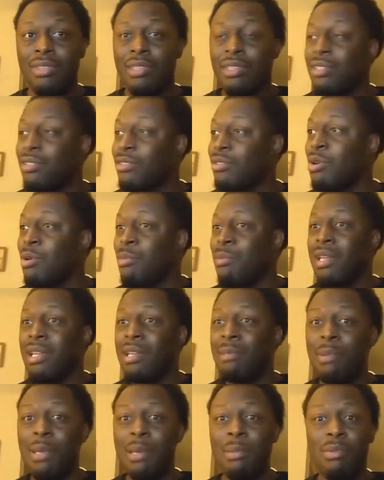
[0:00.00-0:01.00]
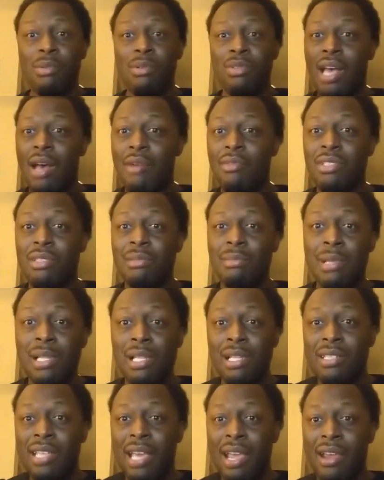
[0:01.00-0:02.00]
There's too many people I was in the
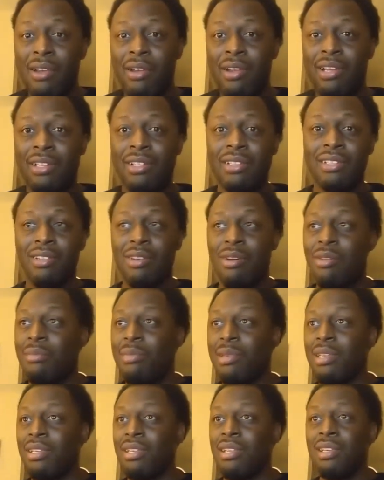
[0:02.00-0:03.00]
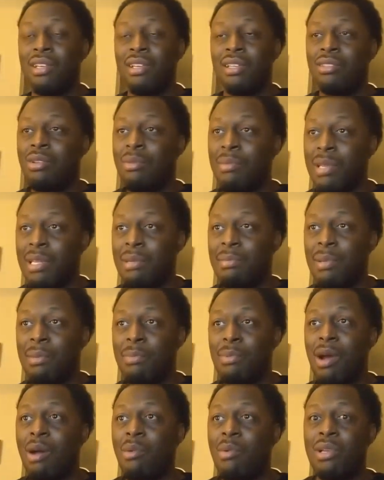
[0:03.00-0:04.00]
military know me. Too many
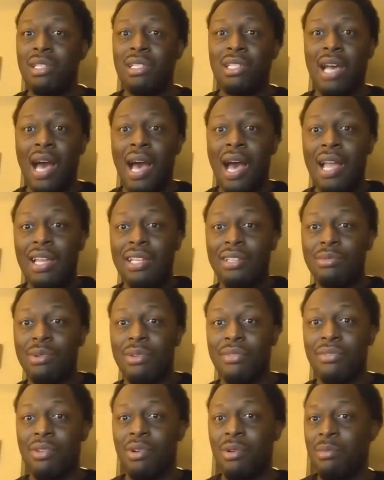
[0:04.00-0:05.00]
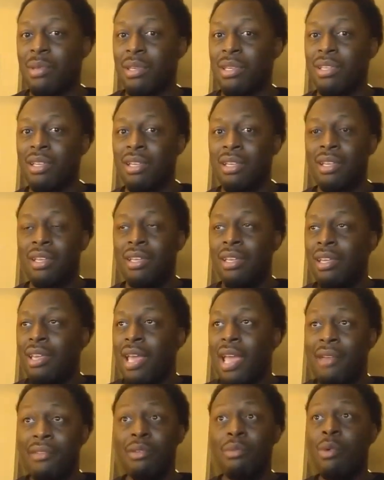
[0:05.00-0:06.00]
people I went to college with know me.
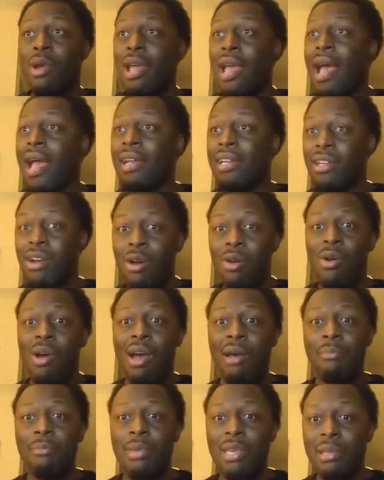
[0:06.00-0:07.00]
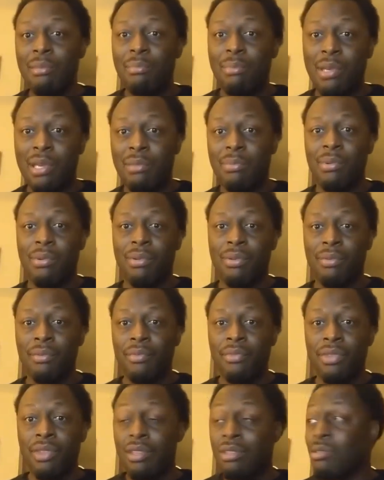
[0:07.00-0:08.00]
Everywhere I go, I meet people.
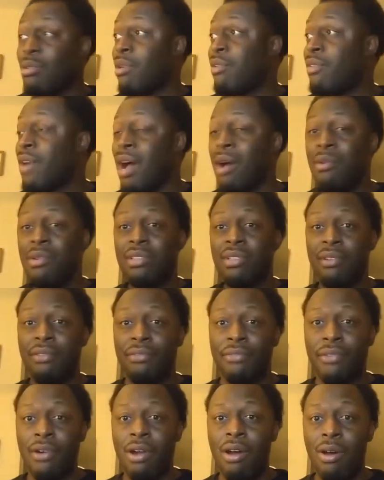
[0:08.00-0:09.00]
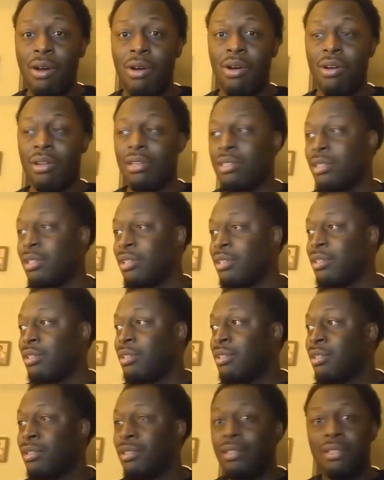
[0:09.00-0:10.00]
So if I was a fraud,
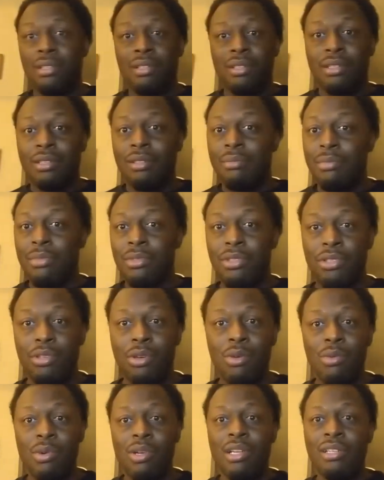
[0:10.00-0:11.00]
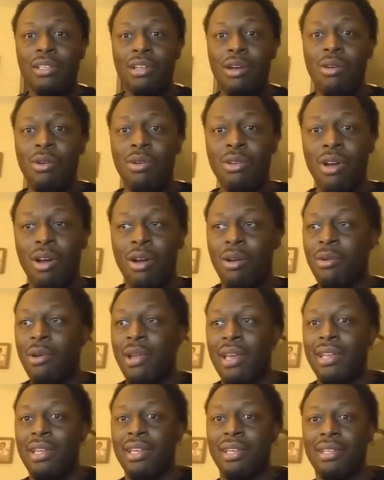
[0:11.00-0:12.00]
you would have known
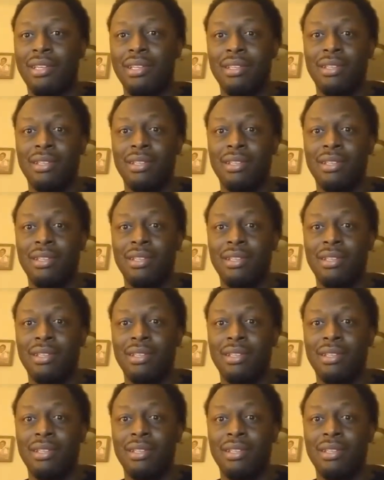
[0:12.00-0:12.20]
already.